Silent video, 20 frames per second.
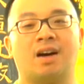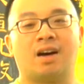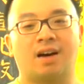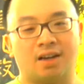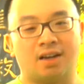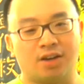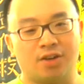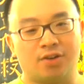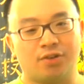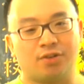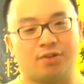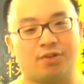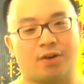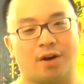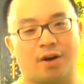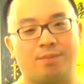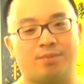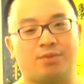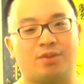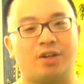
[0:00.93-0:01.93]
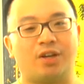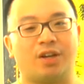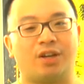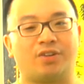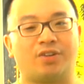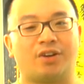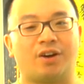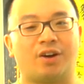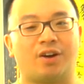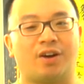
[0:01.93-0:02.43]
Hello from
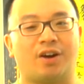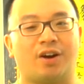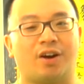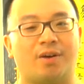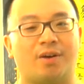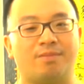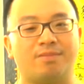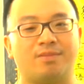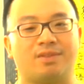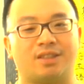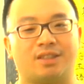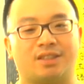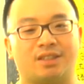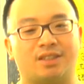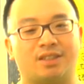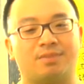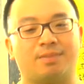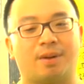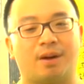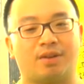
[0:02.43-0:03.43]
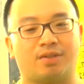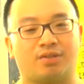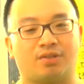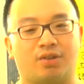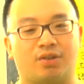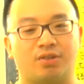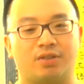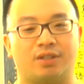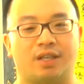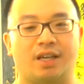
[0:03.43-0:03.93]
CheatNature.com, this is Mark
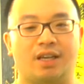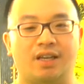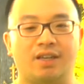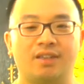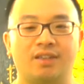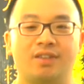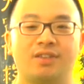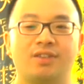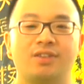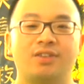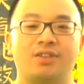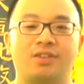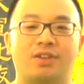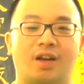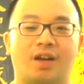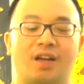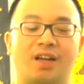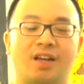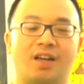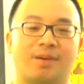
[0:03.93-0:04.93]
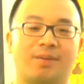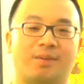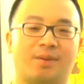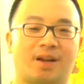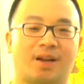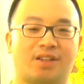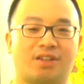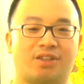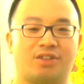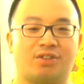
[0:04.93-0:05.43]
Josie. Today I would
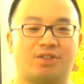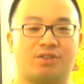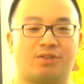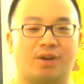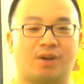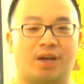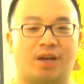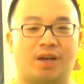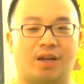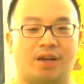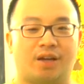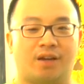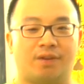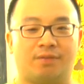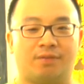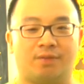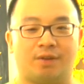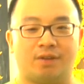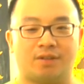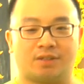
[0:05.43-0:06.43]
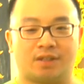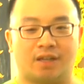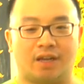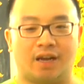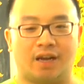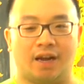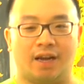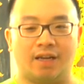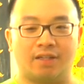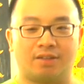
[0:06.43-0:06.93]
like to do a first
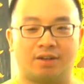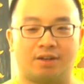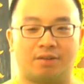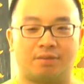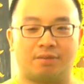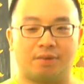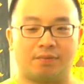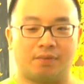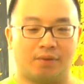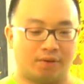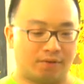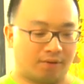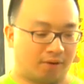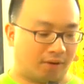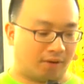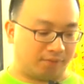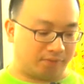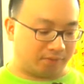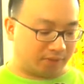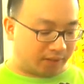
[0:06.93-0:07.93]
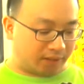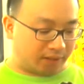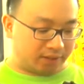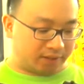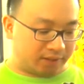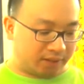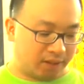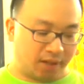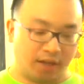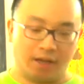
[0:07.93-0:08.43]
day hands-on review of
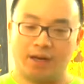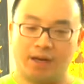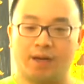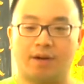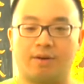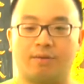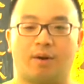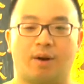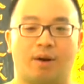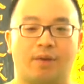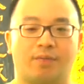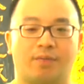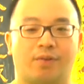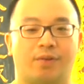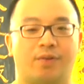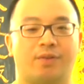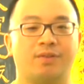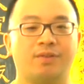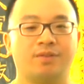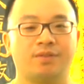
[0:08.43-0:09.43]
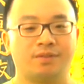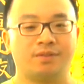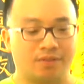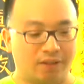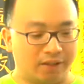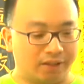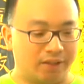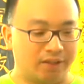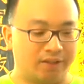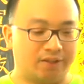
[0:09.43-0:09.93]
this air rifle.
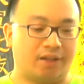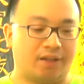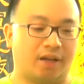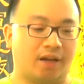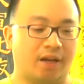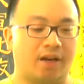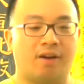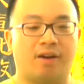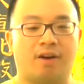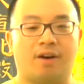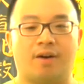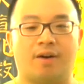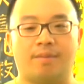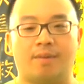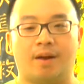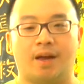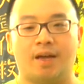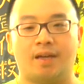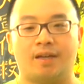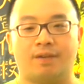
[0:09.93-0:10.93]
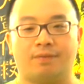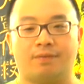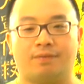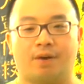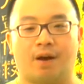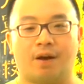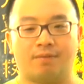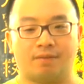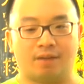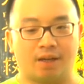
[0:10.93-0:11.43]
This is the Air Arms
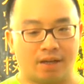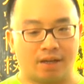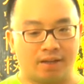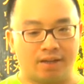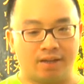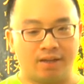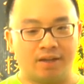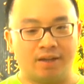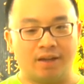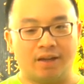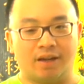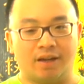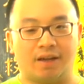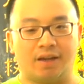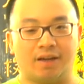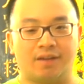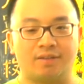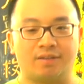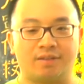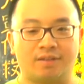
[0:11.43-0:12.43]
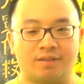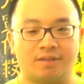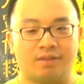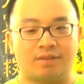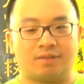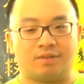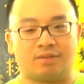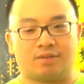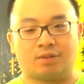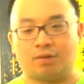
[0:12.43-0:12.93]
S510 and
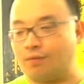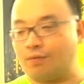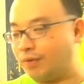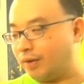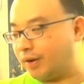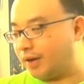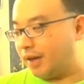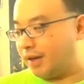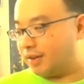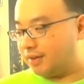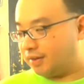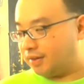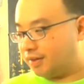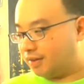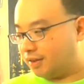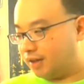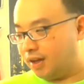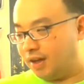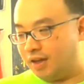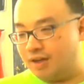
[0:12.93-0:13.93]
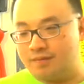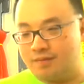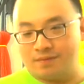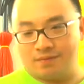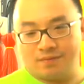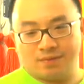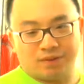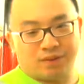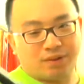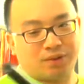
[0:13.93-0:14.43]
don't forget the
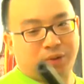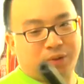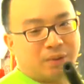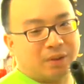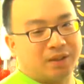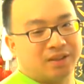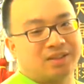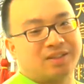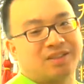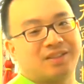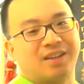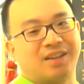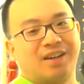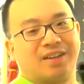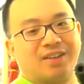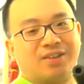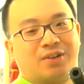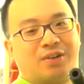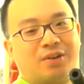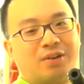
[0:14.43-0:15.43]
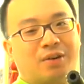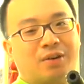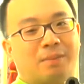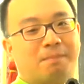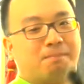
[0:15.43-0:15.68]
twin cylinder.